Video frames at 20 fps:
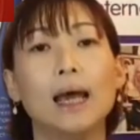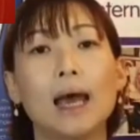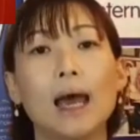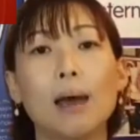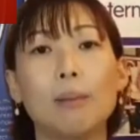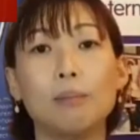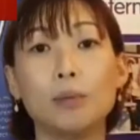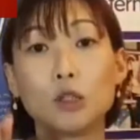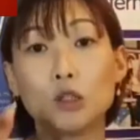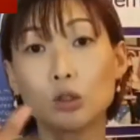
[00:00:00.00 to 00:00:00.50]

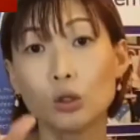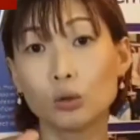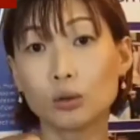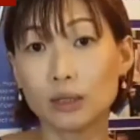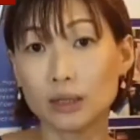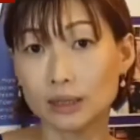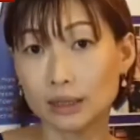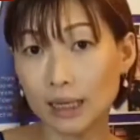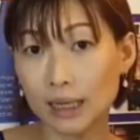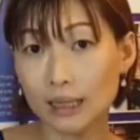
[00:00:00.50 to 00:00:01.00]
Episode
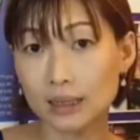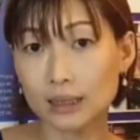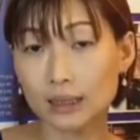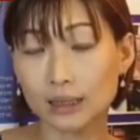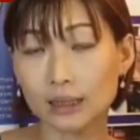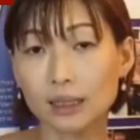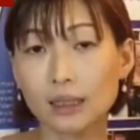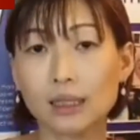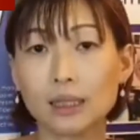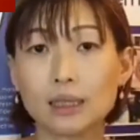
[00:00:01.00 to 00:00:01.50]
6
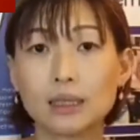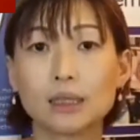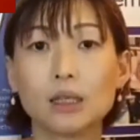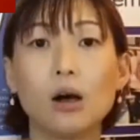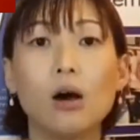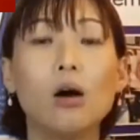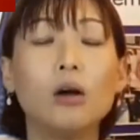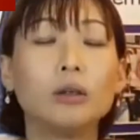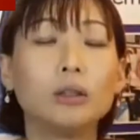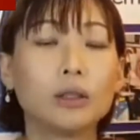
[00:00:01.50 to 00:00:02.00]
is
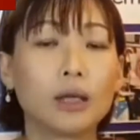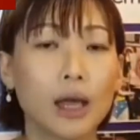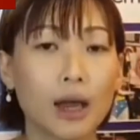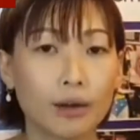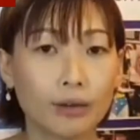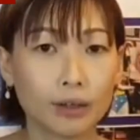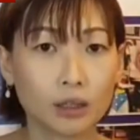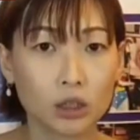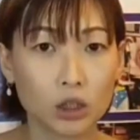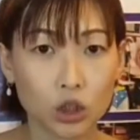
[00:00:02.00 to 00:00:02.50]
on
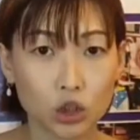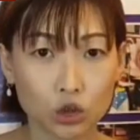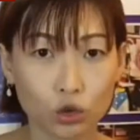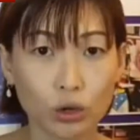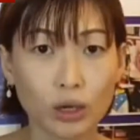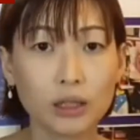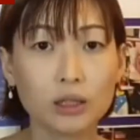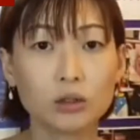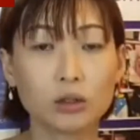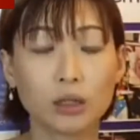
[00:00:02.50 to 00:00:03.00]
character
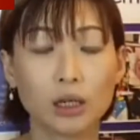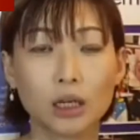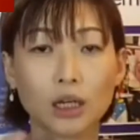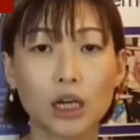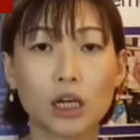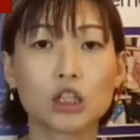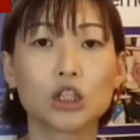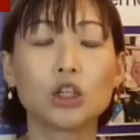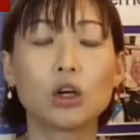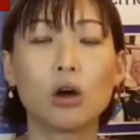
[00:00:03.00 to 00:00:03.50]
strengths. You can
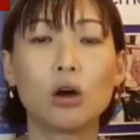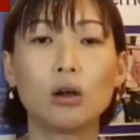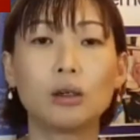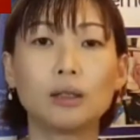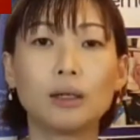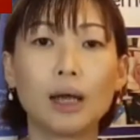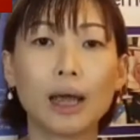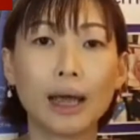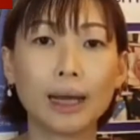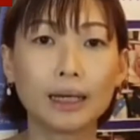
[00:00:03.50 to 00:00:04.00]
catch it
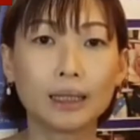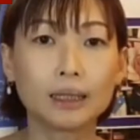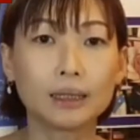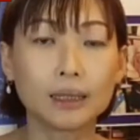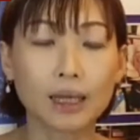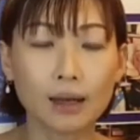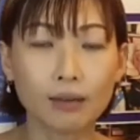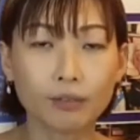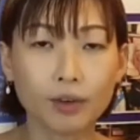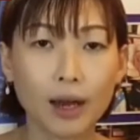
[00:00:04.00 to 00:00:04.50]
on
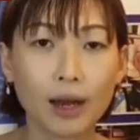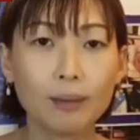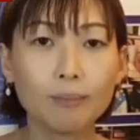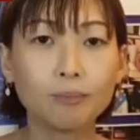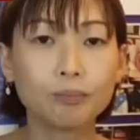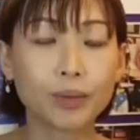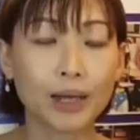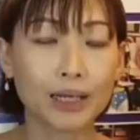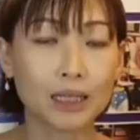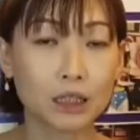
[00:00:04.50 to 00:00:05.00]
Anchor FM
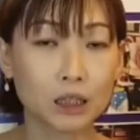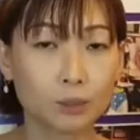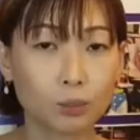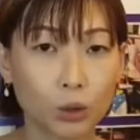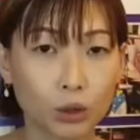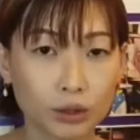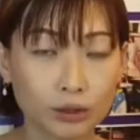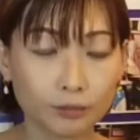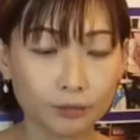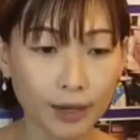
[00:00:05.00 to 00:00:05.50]
and
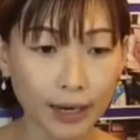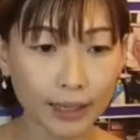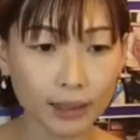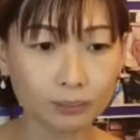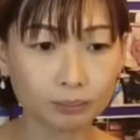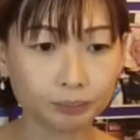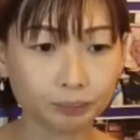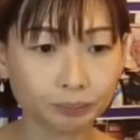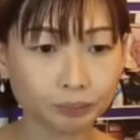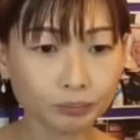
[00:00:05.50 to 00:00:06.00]
Spotify.
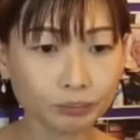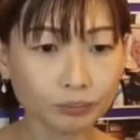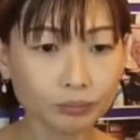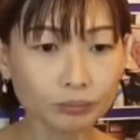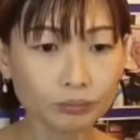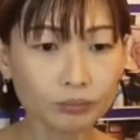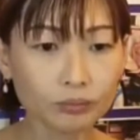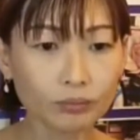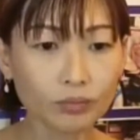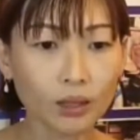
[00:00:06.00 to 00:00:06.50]

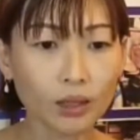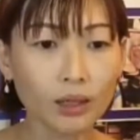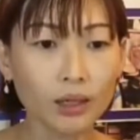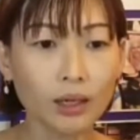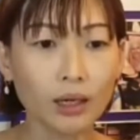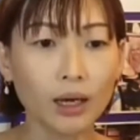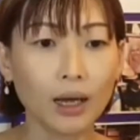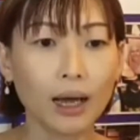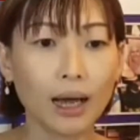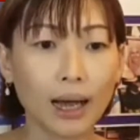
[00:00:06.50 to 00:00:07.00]

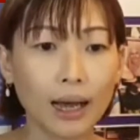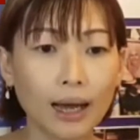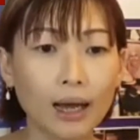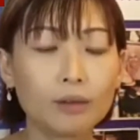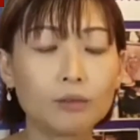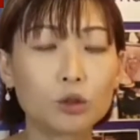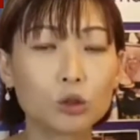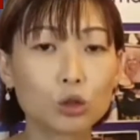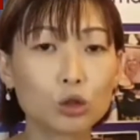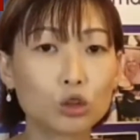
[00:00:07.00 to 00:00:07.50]
I
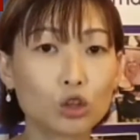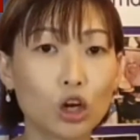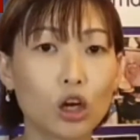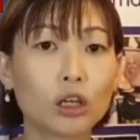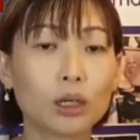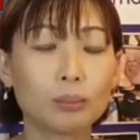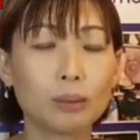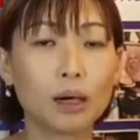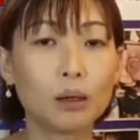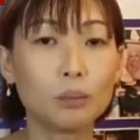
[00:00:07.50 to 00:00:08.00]
have also
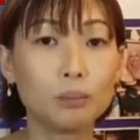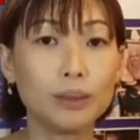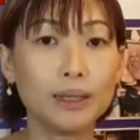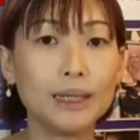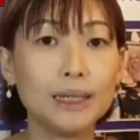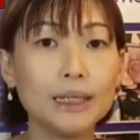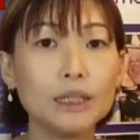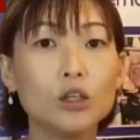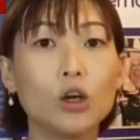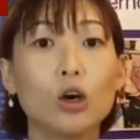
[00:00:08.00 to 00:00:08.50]
talked about
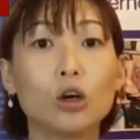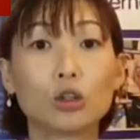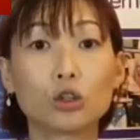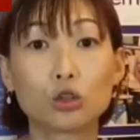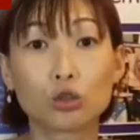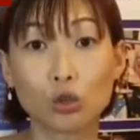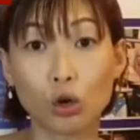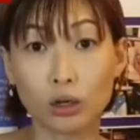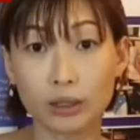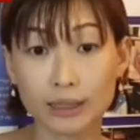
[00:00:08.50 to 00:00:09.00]
being your
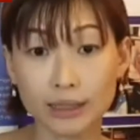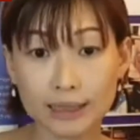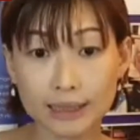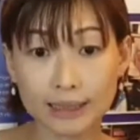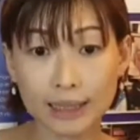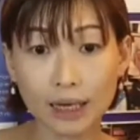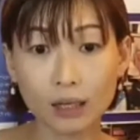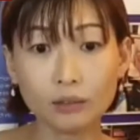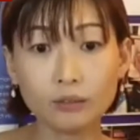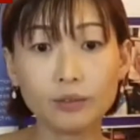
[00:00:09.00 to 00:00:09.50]
strongest
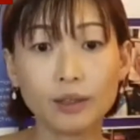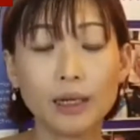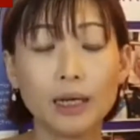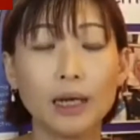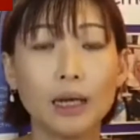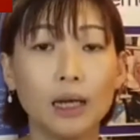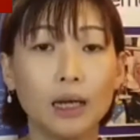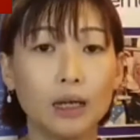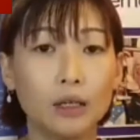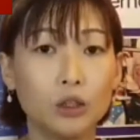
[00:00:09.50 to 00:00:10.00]
self,
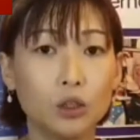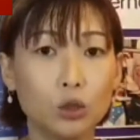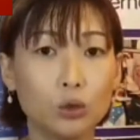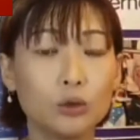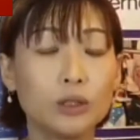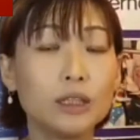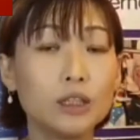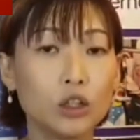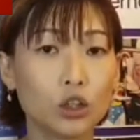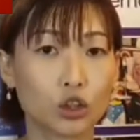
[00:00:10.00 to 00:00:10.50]

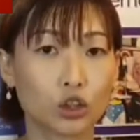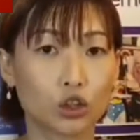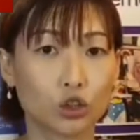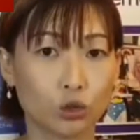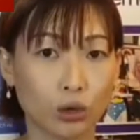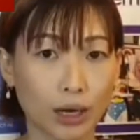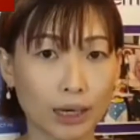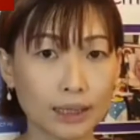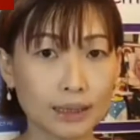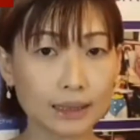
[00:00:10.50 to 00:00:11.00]
using your
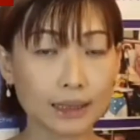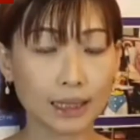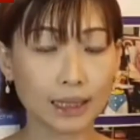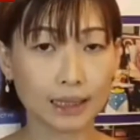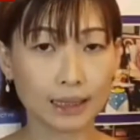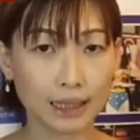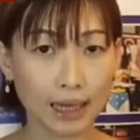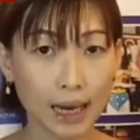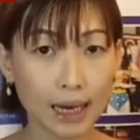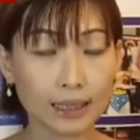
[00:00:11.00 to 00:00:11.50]
strengths
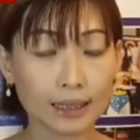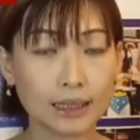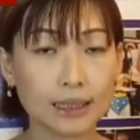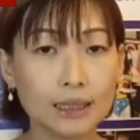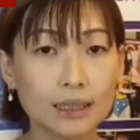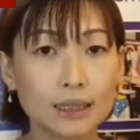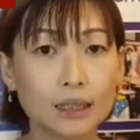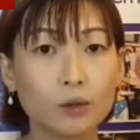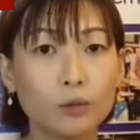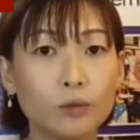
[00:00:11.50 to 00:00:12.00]
in an
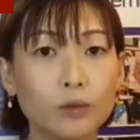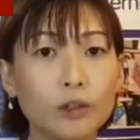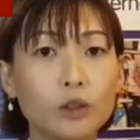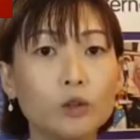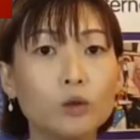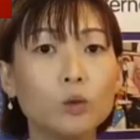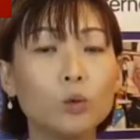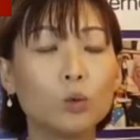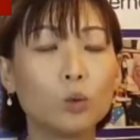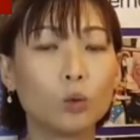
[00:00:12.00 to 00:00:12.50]

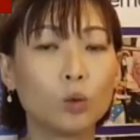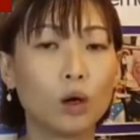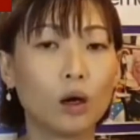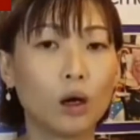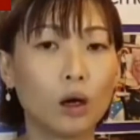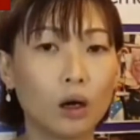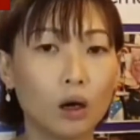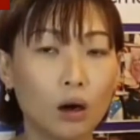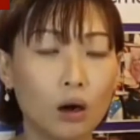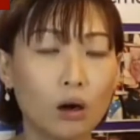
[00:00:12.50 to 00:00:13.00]
interview
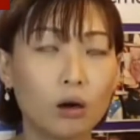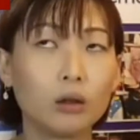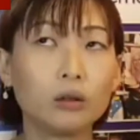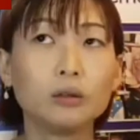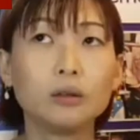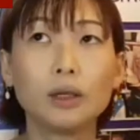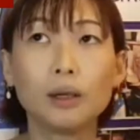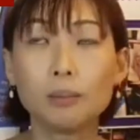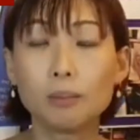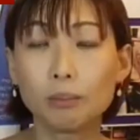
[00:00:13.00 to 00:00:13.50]

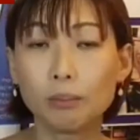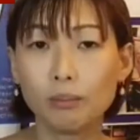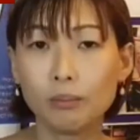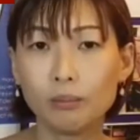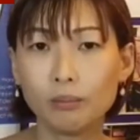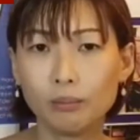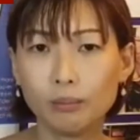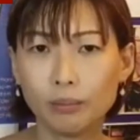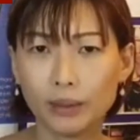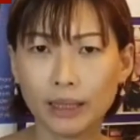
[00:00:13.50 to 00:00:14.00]
on
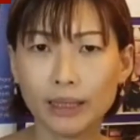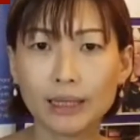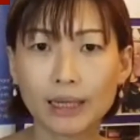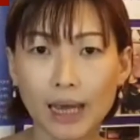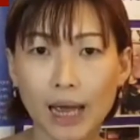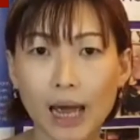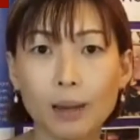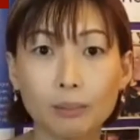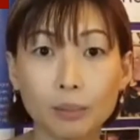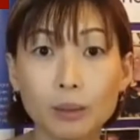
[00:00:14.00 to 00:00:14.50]
Being a
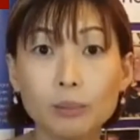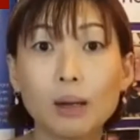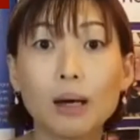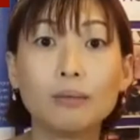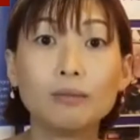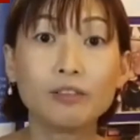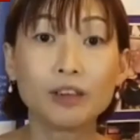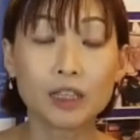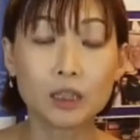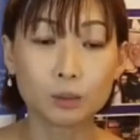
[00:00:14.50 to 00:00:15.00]
Happy
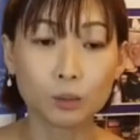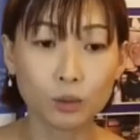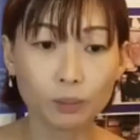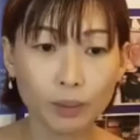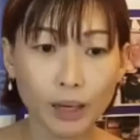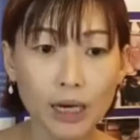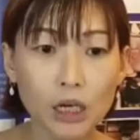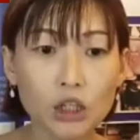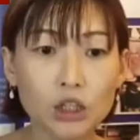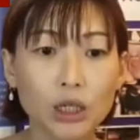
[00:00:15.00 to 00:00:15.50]
Mom Facebook
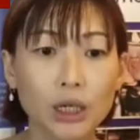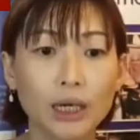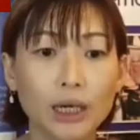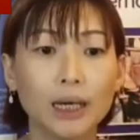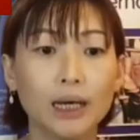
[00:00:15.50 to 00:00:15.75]
page.